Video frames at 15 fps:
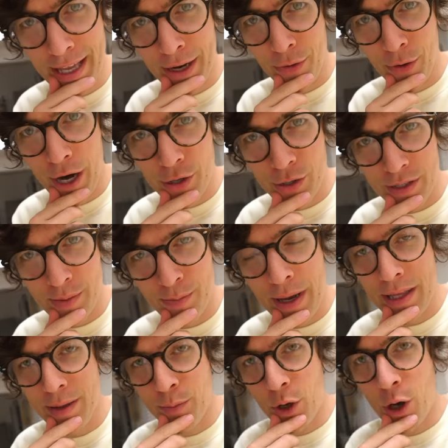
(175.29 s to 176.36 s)
decorations and
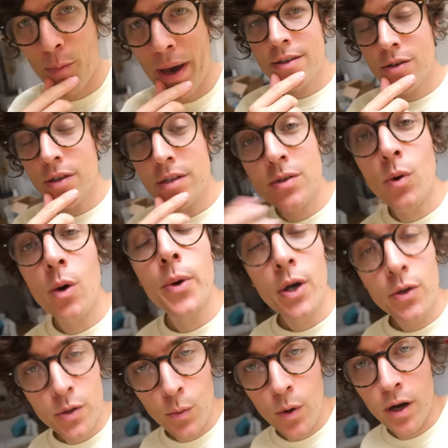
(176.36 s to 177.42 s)
made them go bad. So this is what we
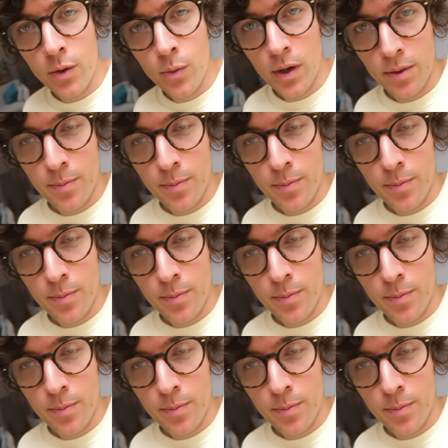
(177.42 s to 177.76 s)
got to work with.